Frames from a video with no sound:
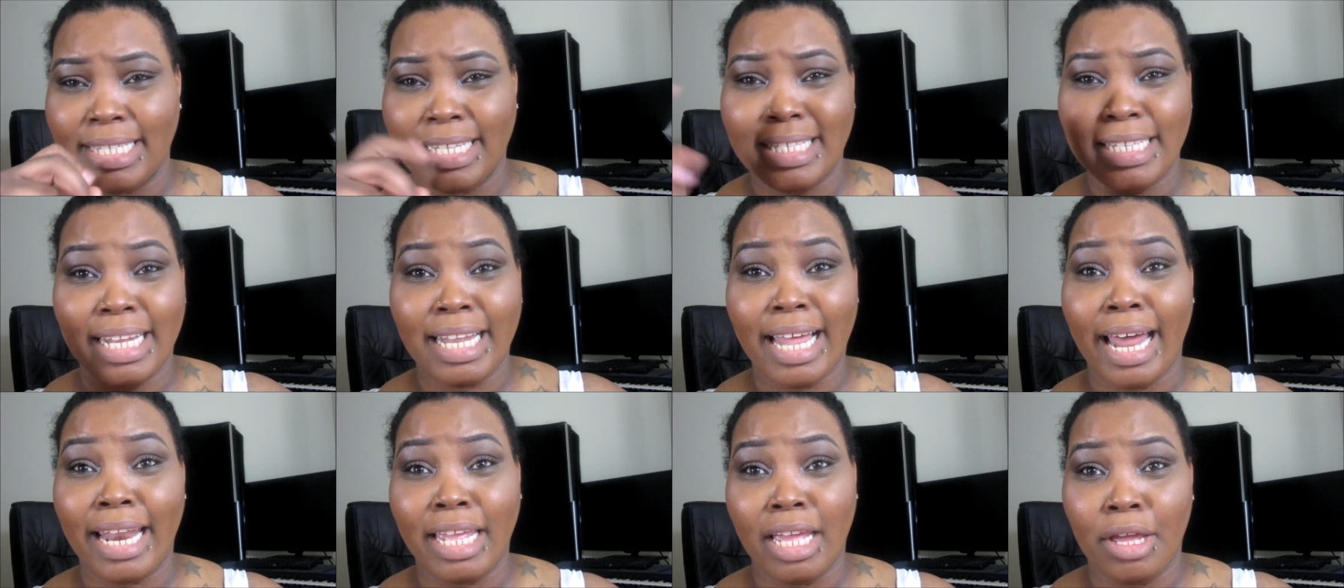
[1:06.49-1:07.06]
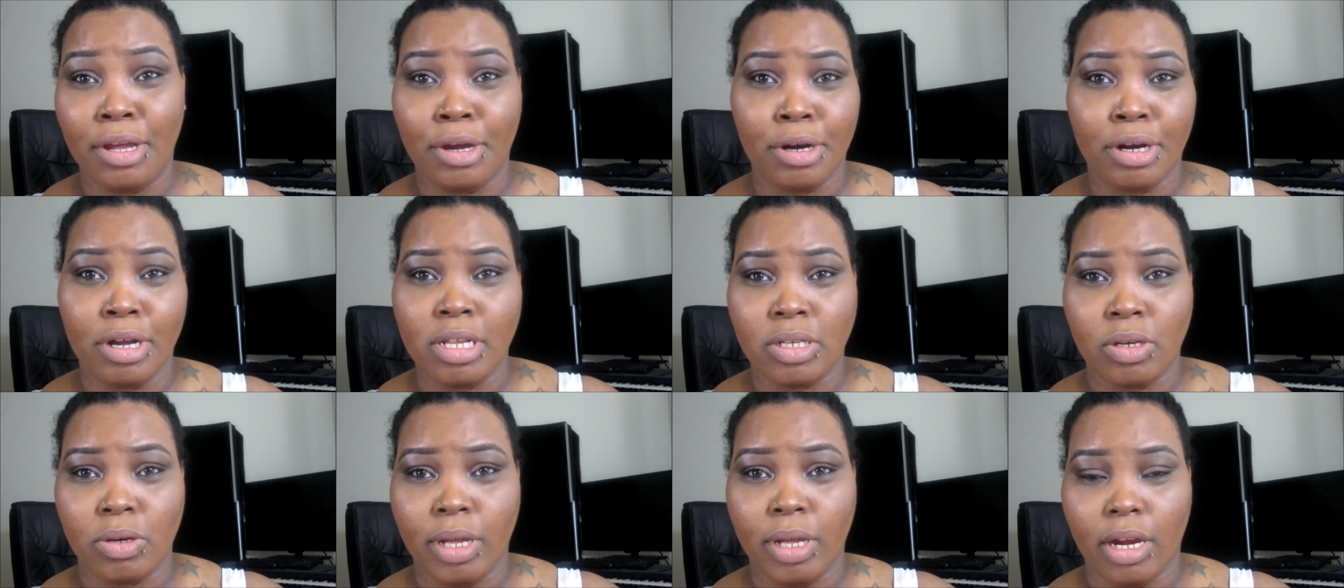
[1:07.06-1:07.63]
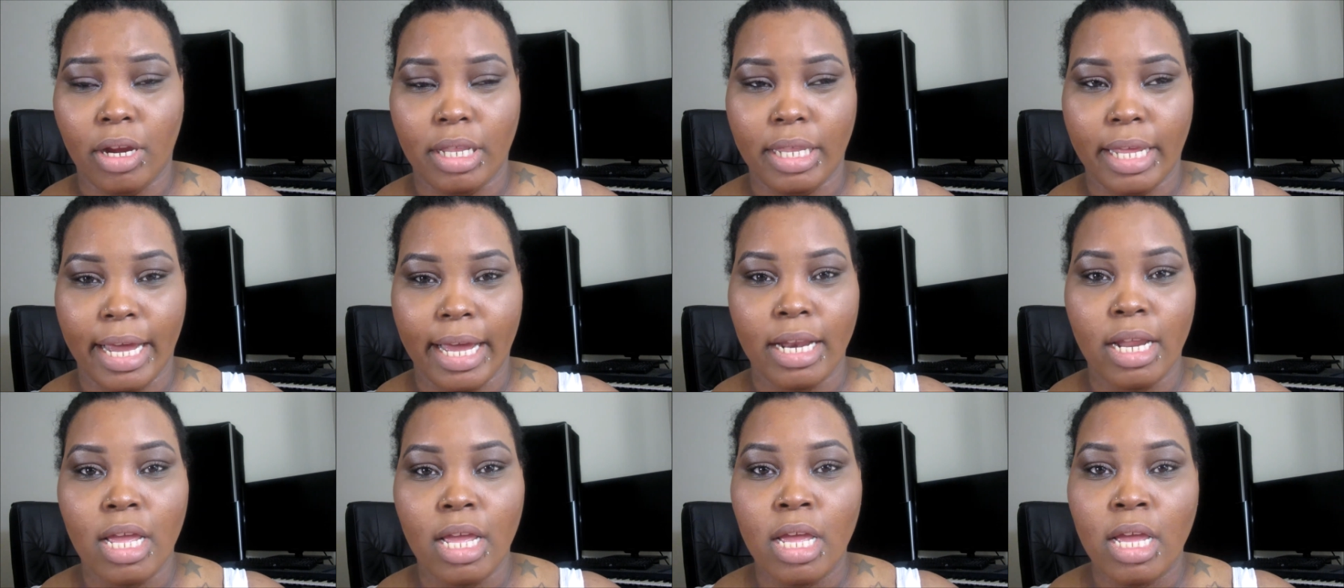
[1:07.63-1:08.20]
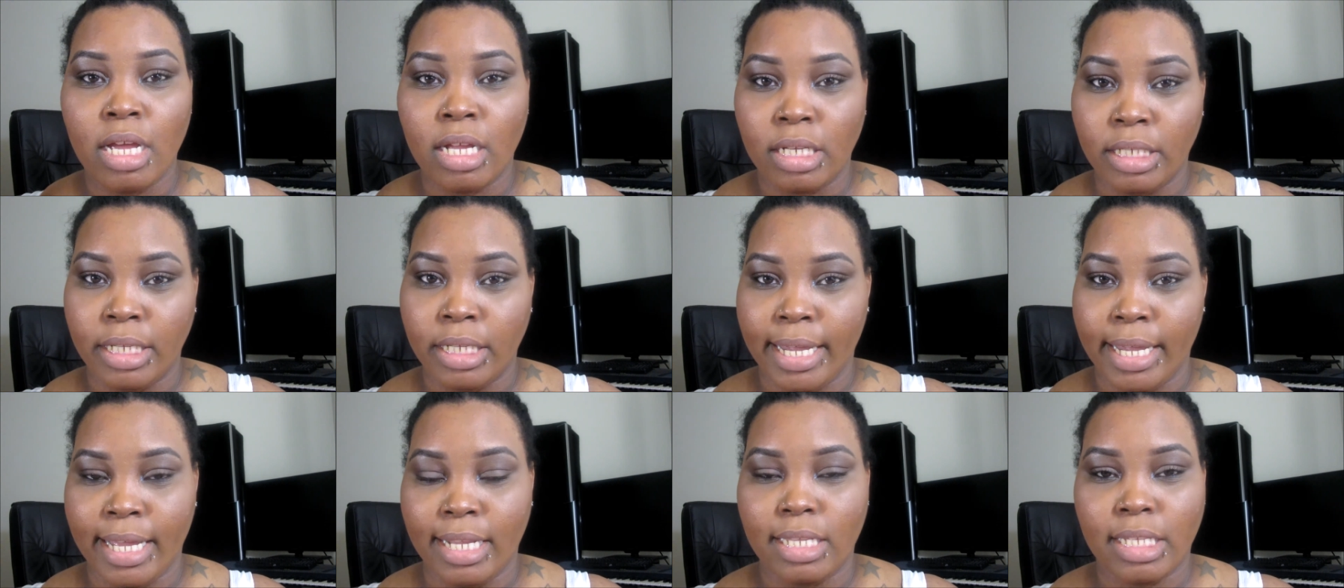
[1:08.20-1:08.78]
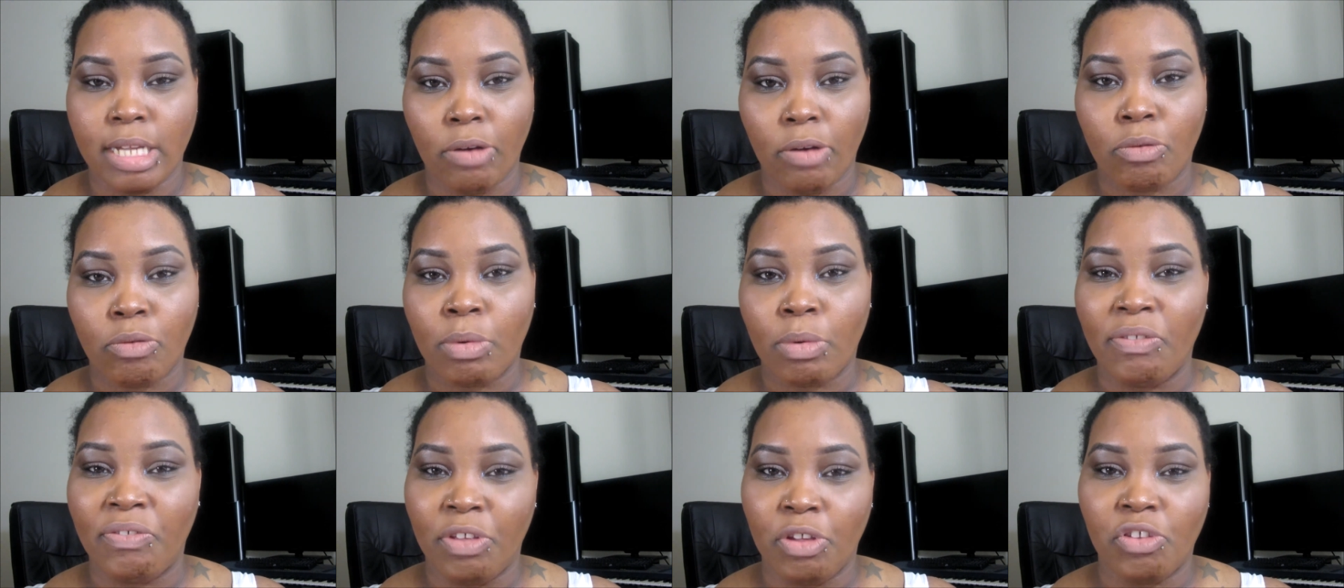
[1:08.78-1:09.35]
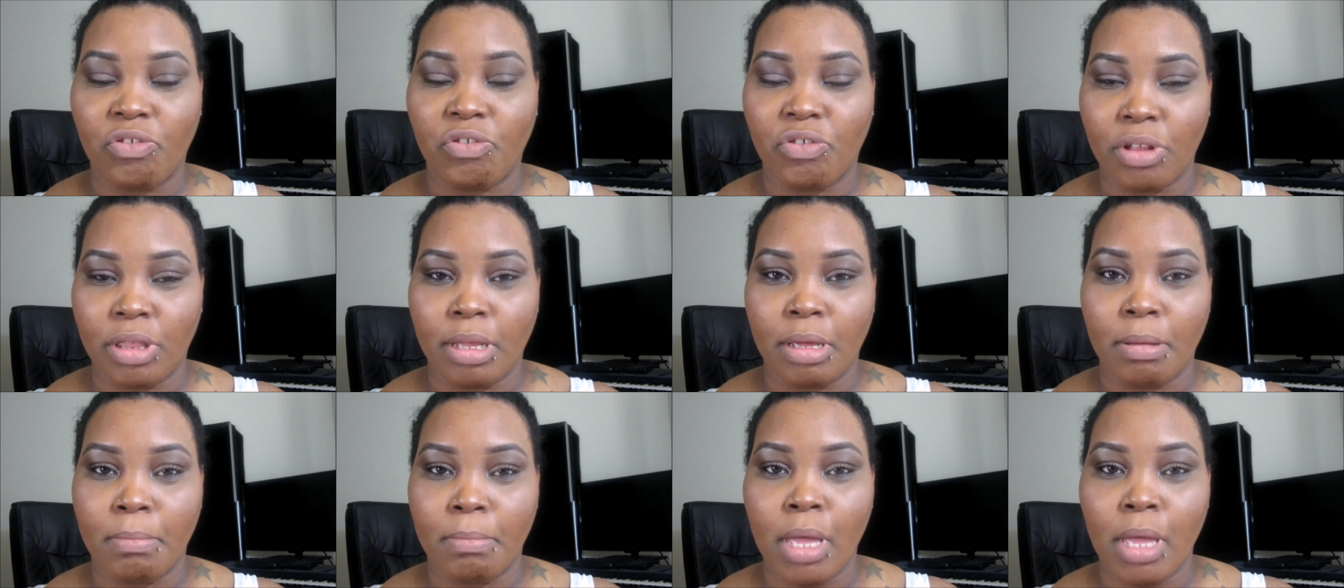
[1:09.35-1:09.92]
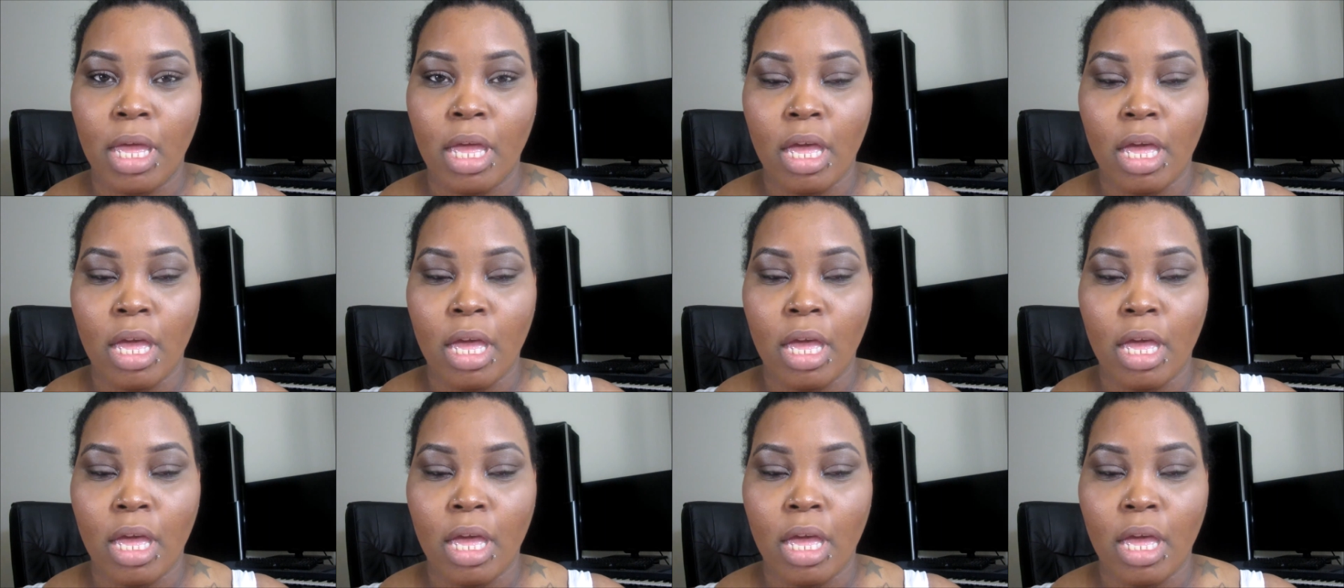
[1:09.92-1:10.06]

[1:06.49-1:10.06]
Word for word: There's a lot of young girls on here that did several reviews for them